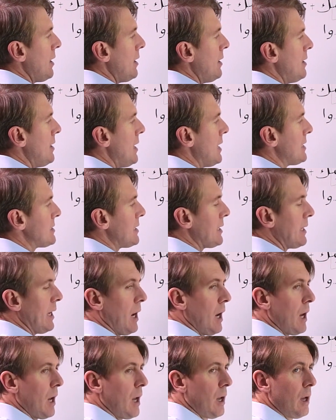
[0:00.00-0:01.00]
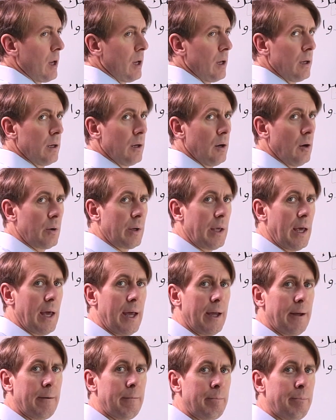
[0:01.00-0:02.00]
nesiya,
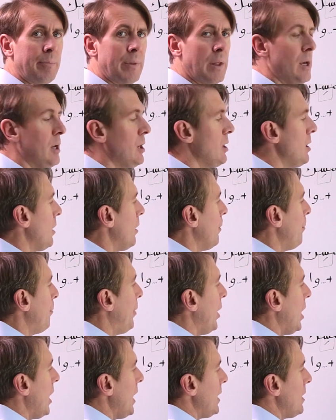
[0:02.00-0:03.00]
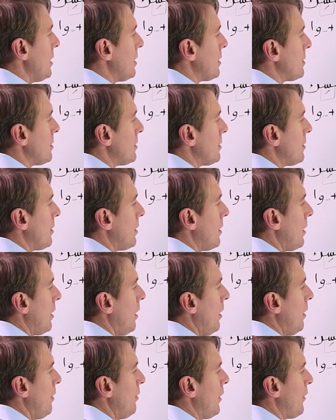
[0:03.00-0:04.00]
okay? But
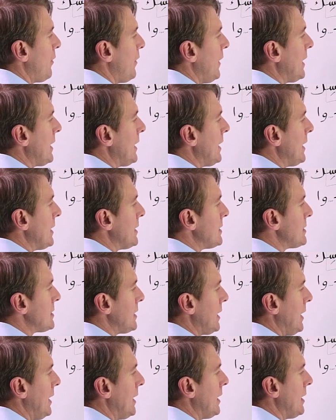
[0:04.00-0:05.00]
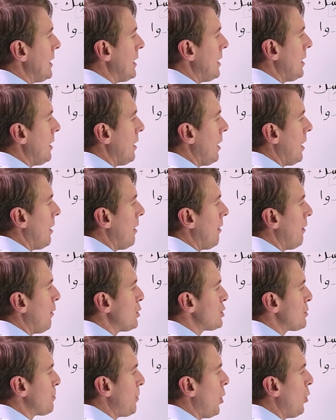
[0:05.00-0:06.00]
the thing is, in
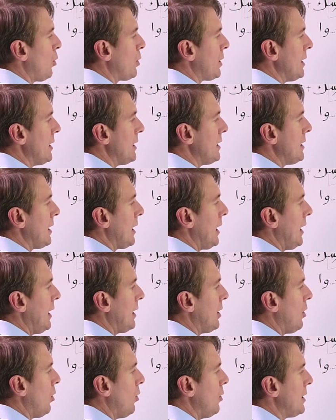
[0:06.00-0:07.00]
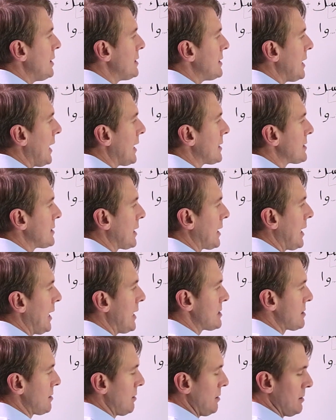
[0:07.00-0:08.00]
spoken, it only takes the
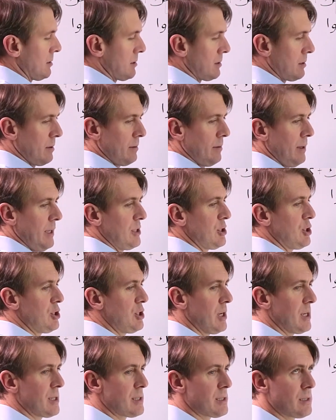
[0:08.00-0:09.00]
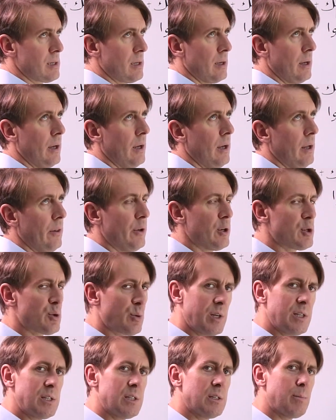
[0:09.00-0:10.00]
kesras. It's just, there's
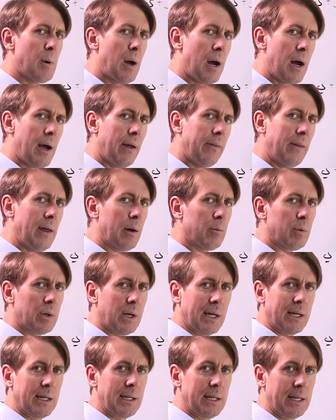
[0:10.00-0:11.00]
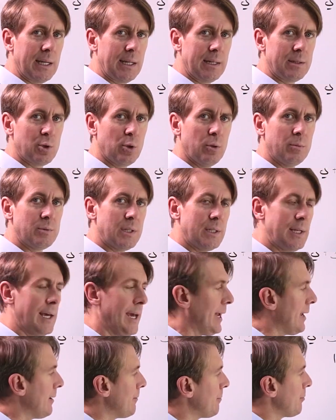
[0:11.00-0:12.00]
reasons behind that, we're not going to get into them
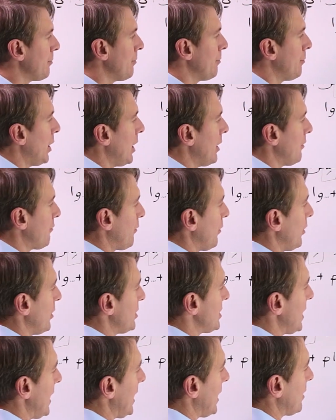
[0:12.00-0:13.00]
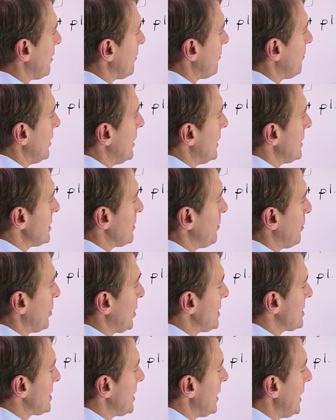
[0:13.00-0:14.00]
today. But for the sake of
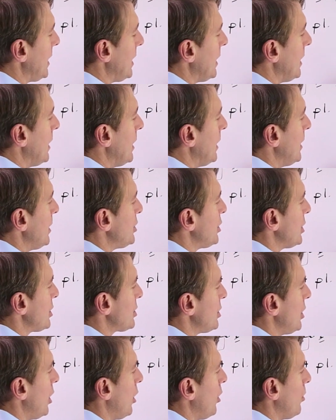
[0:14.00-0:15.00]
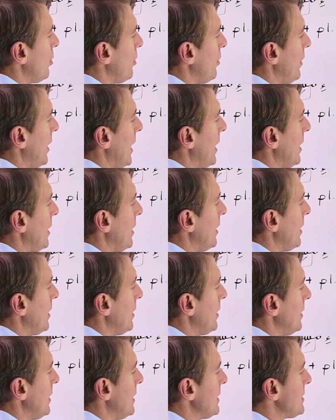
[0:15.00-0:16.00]
simplicity, just know that
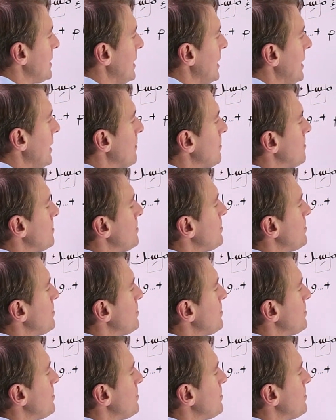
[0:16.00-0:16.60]
nisi,